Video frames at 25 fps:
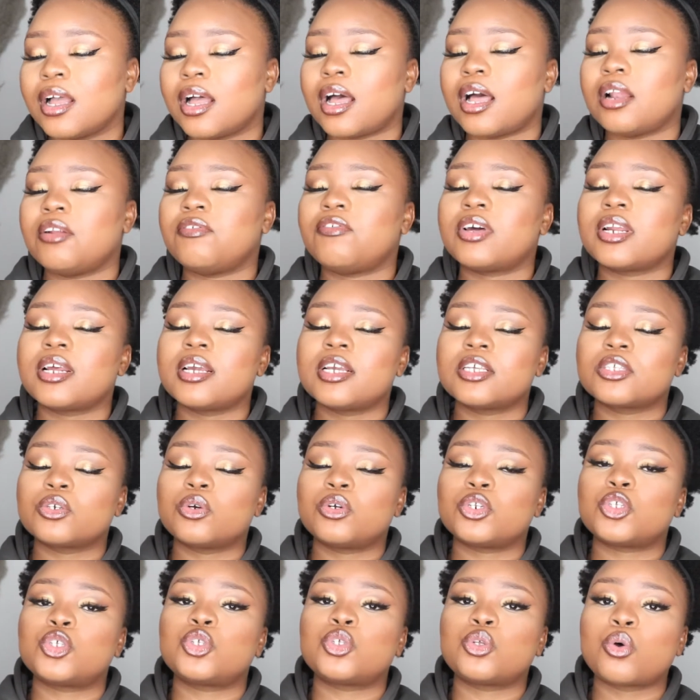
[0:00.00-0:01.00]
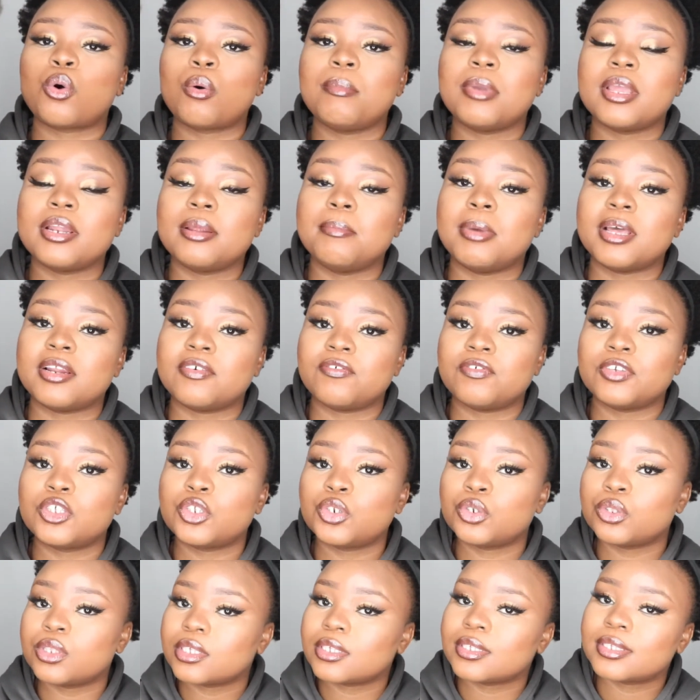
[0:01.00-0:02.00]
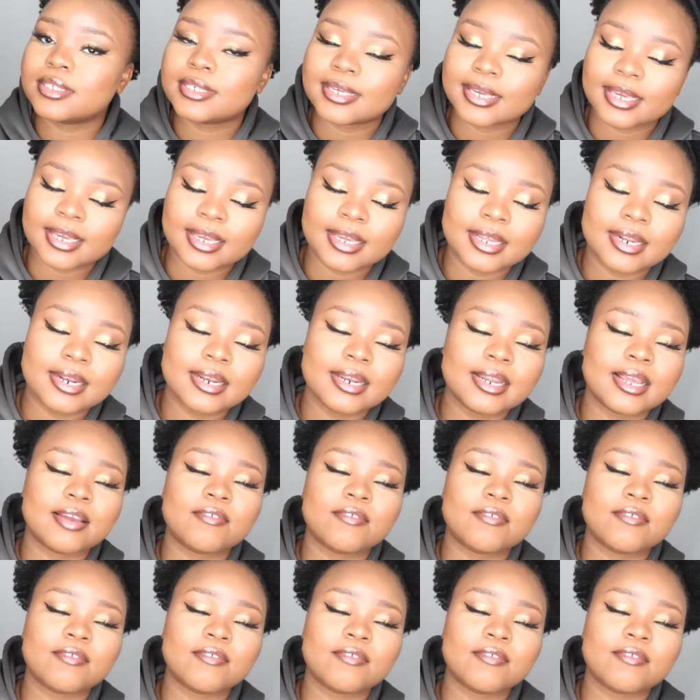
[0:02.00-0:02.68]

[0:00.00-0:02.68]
aloe vera has got so many benefits to the skin.